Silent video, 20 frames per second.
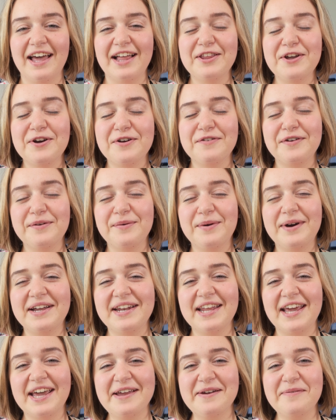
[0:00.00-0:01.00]
Hello
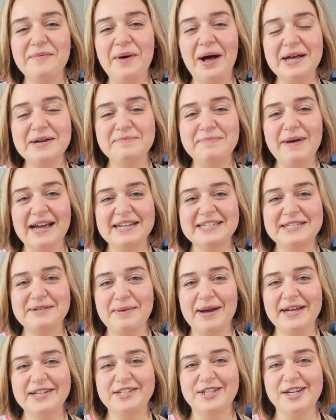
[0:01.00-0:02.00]
everyone and welcome back to
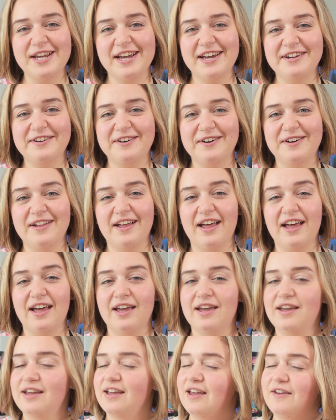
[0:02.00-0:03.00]
my channel.
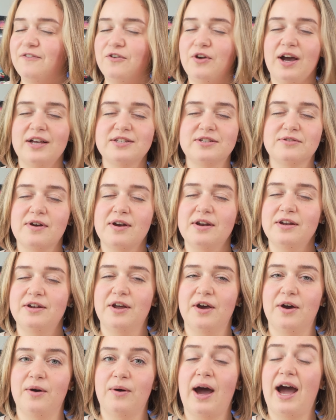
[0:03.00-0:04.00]
If you guys already
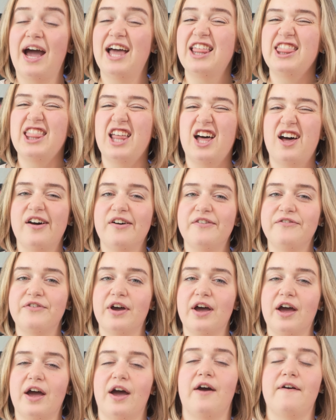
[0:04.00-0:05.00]
know, I
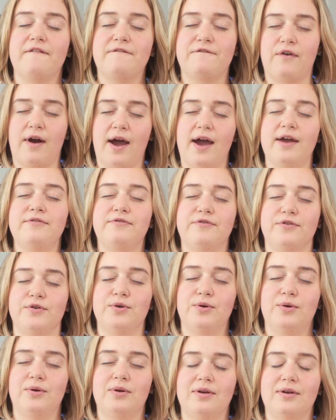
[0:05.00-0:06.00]
love fried
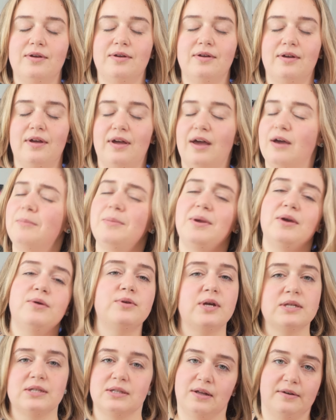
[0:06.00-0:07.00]
food. I mean, who
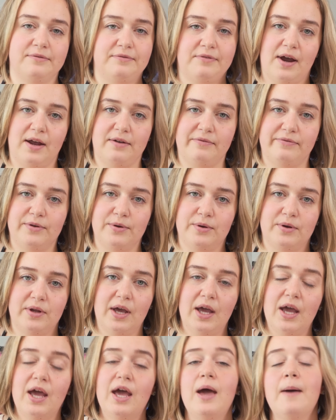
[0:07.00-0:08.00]
doesn't love fried food?
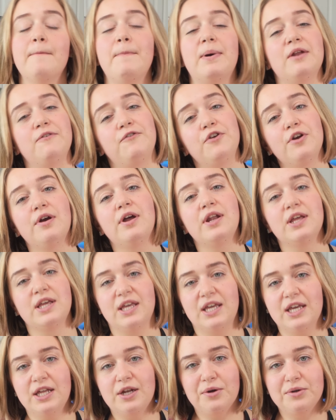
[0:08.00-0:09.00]
But if you're on a
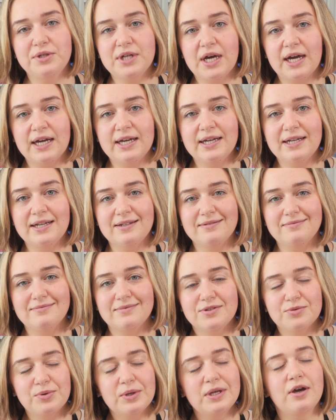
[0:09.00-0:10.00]
keto diet,
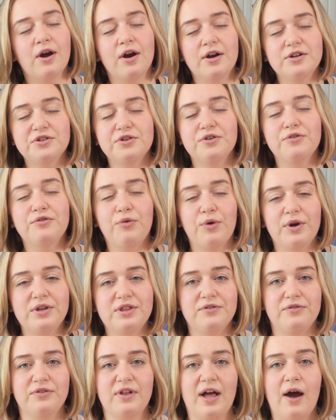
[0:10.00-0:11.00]
it's really hard to avoid
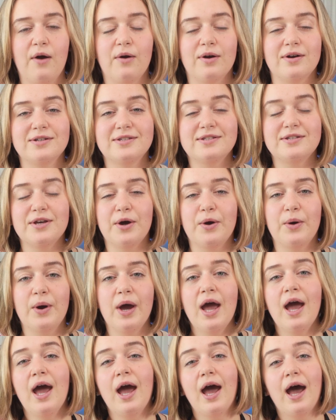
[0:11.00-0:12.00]
the flour. So